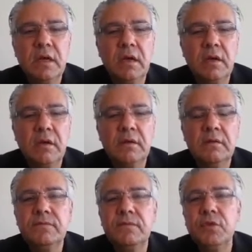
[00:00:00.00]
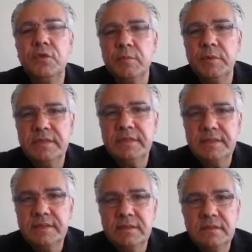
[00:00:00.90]
of human
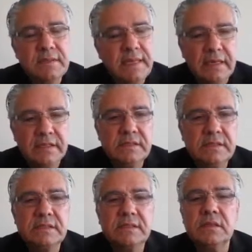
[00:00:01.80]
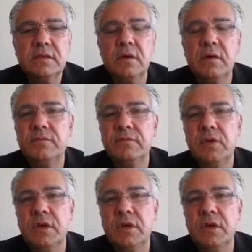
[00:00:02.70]
talents, of